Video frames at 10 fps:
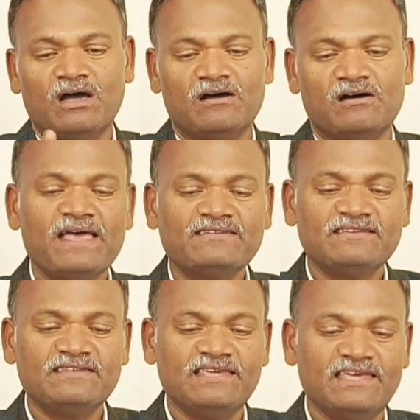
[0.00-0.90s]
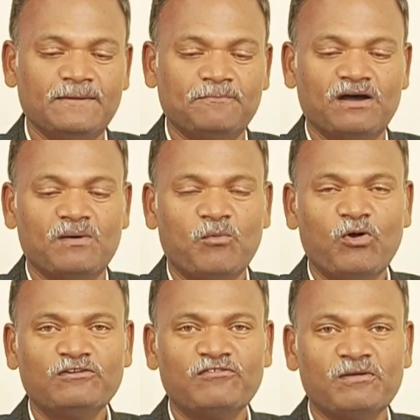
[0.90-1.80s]
as well as in the
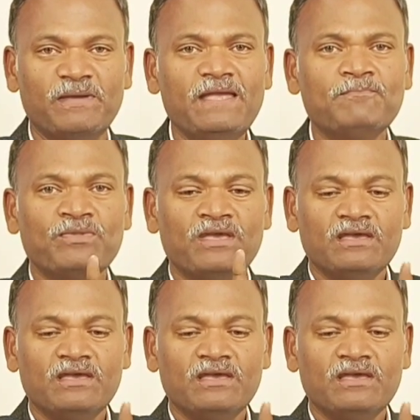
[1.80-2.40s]
bolt will be